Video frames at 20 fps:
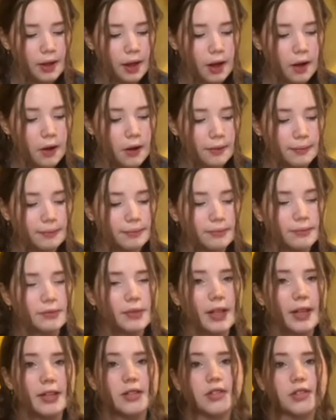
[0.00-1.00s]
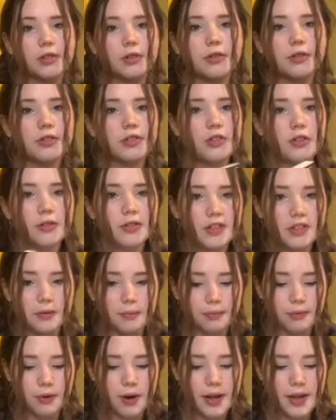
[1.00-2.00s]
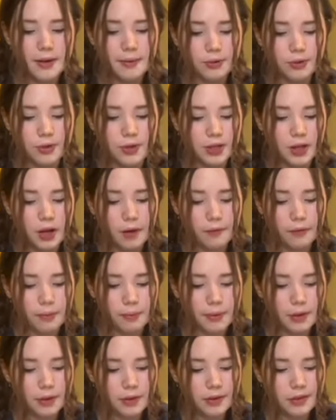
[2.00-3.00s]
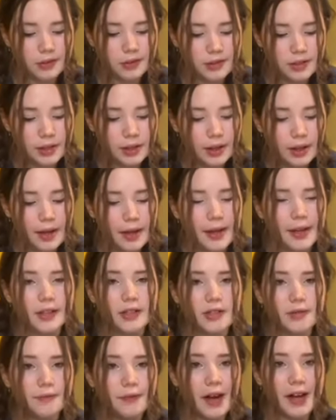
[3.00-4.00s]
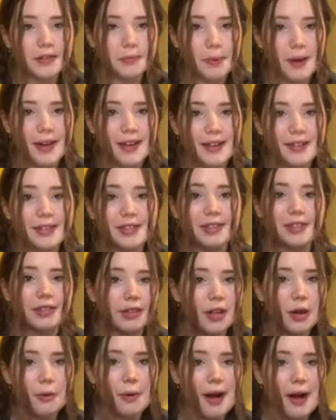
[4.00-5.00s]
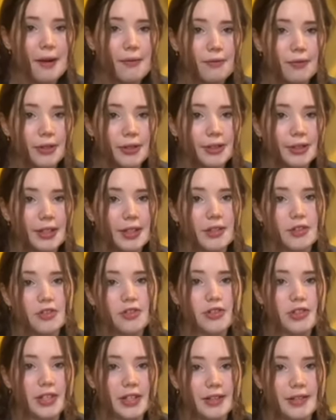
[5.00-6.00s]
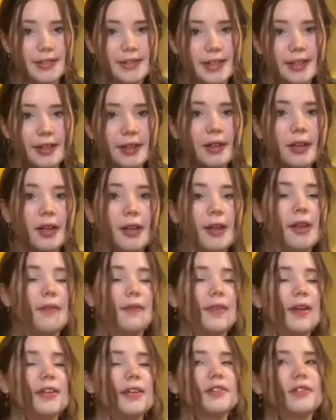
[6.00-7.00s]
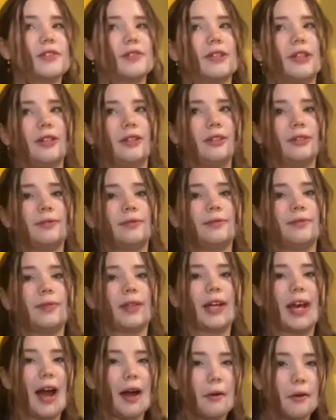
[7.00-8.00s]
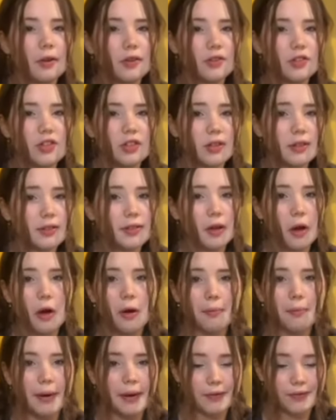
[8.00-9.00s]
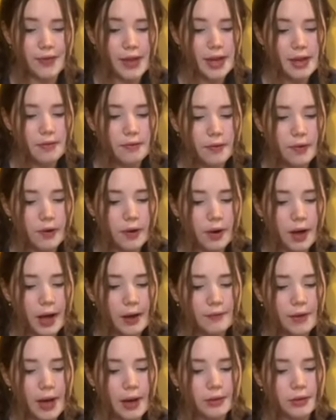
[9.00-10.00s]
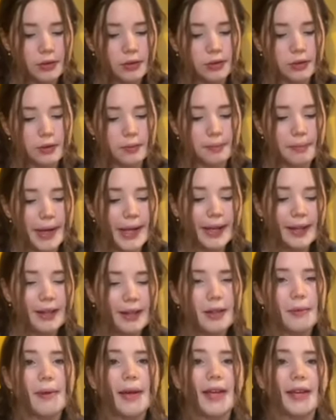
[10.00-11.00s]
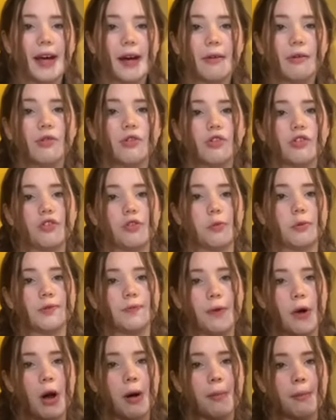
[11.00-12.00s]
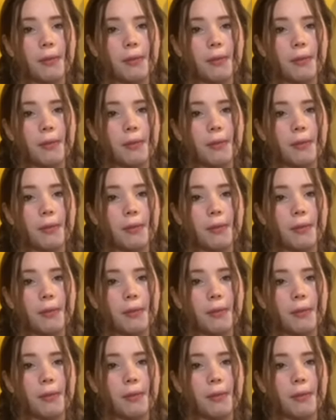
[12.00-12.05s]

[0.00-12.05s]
It's good to use as a break between other books. It's fast paced, it's low effort, it's just easy. There's The characters aren't my favourite. I found Millie, the main character, she was far